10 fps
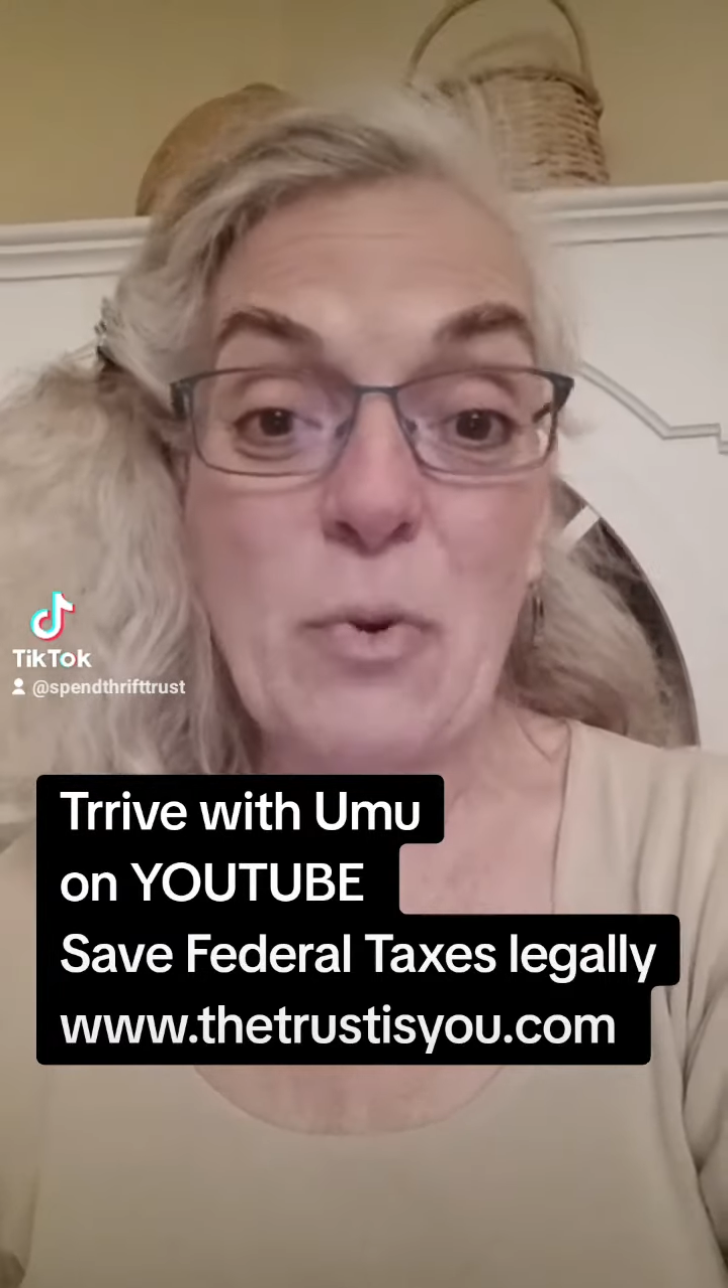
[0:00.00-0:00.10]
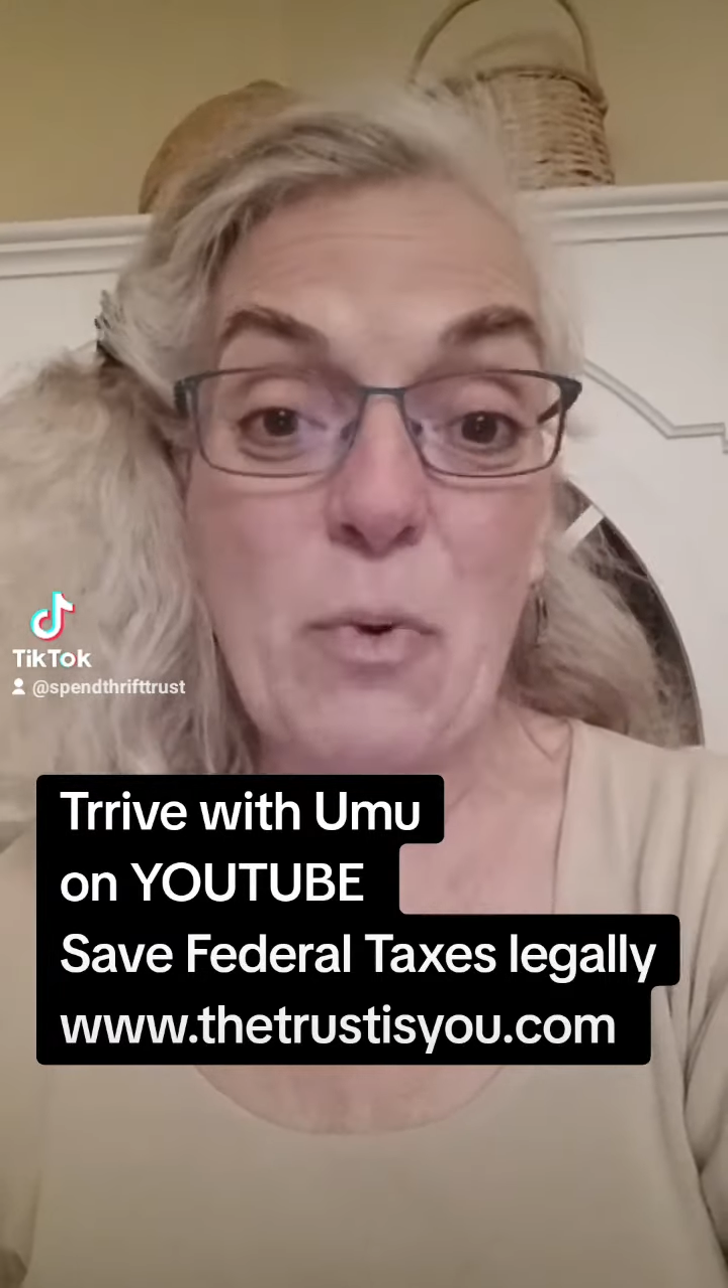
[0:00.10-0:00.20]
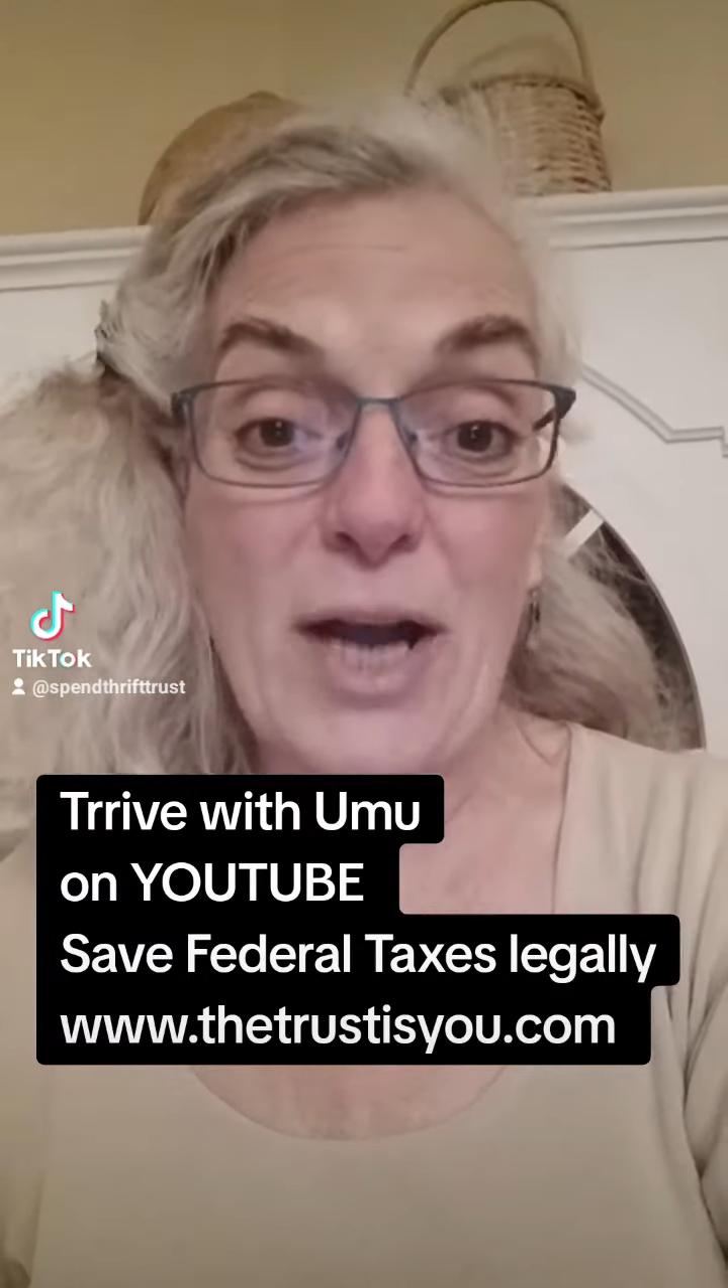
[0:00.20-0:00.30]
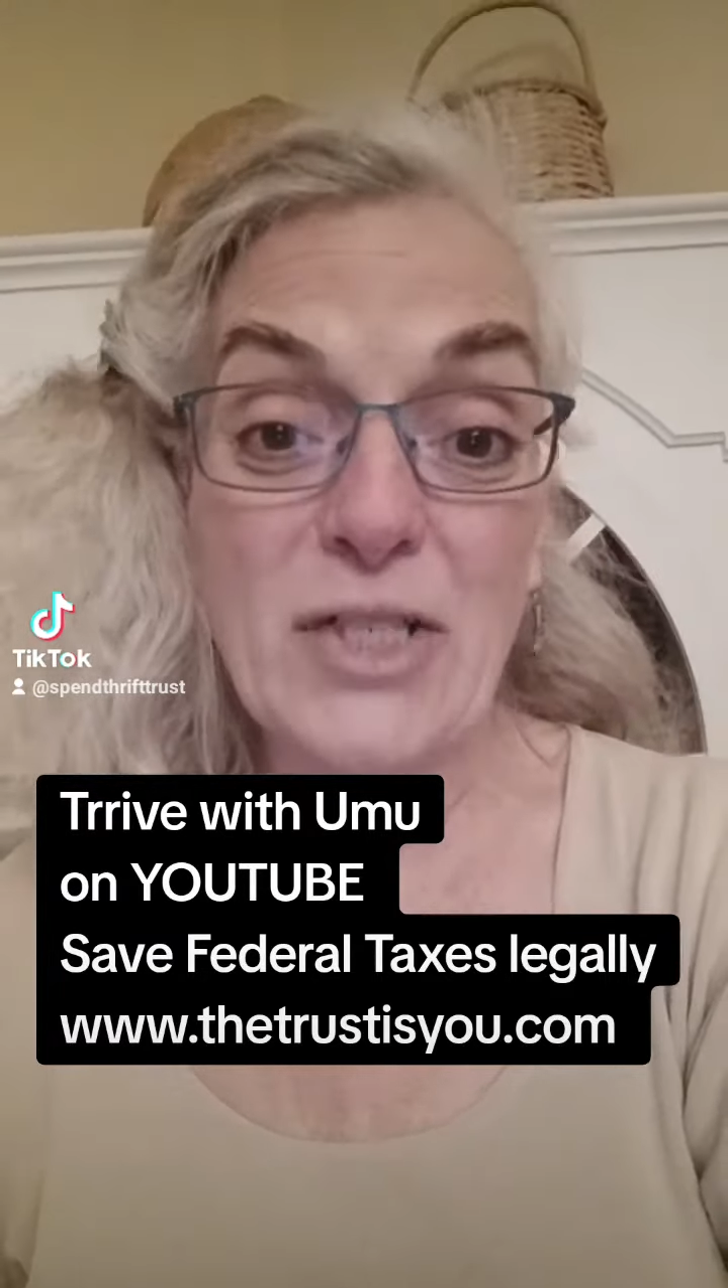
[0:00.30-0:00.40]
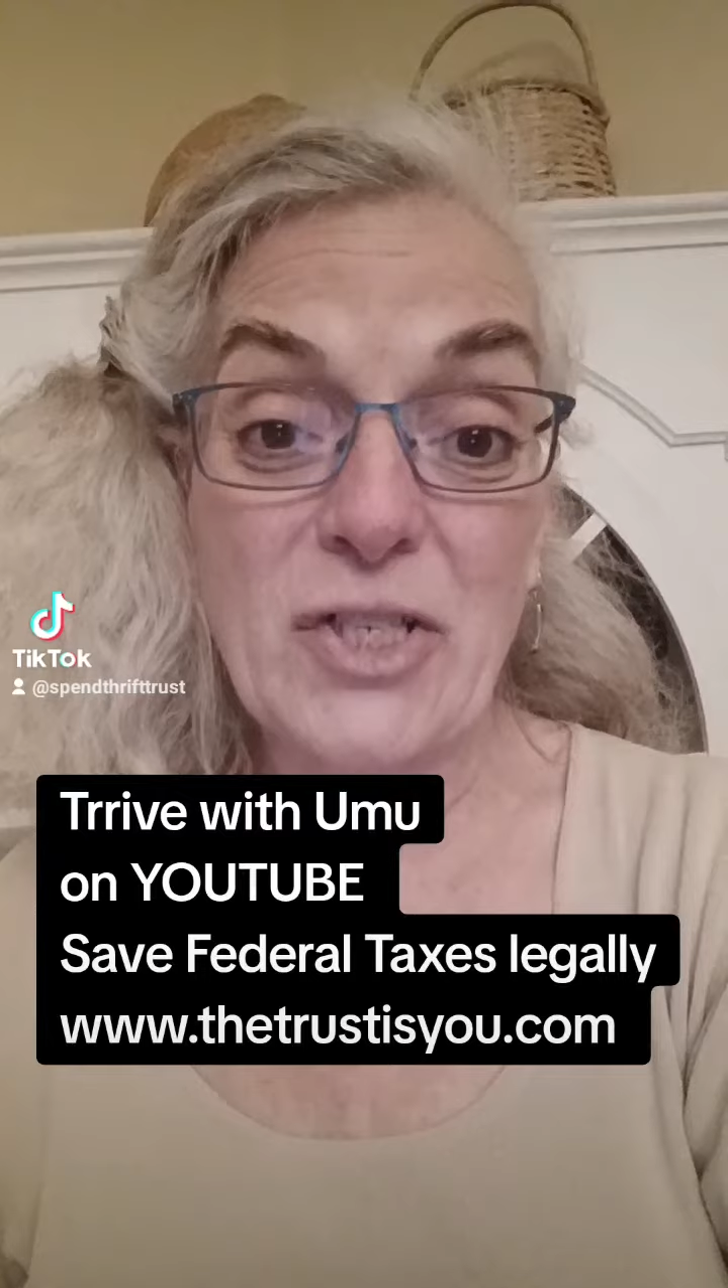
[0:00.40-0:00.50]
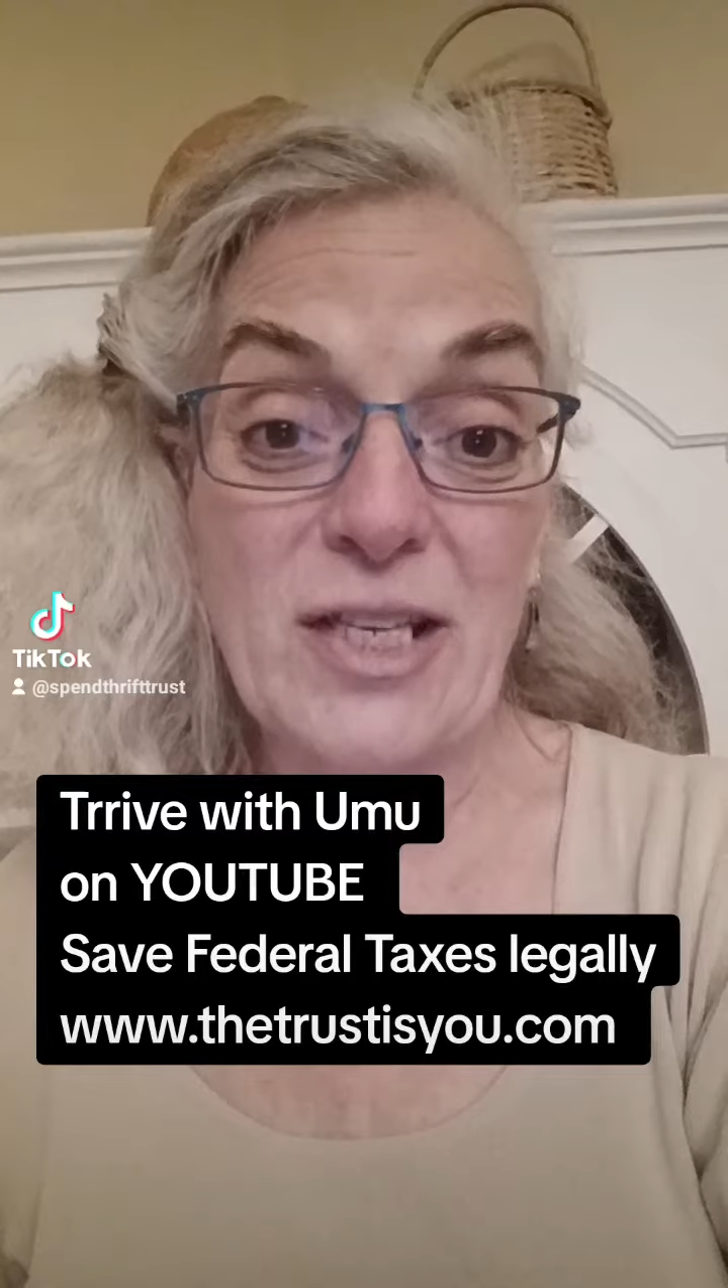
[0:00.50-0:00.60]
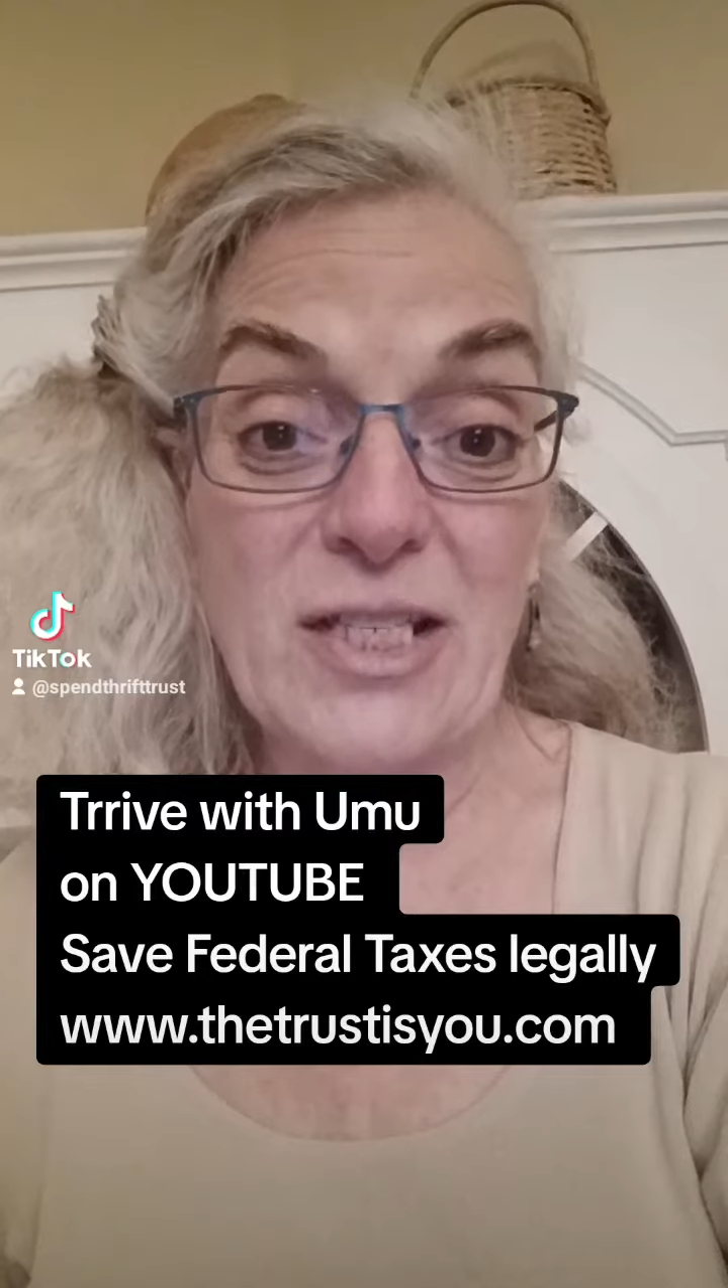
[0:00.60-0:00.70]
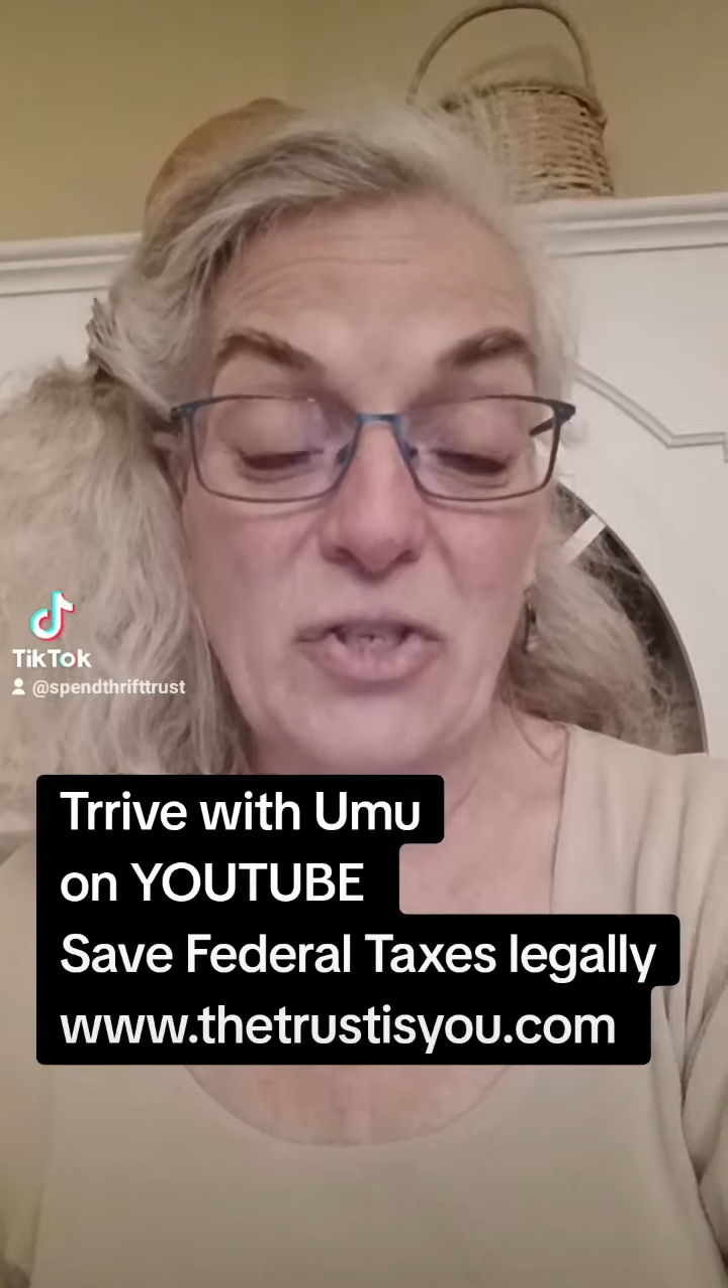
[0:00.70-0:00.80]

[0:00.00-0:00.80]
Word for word: watch this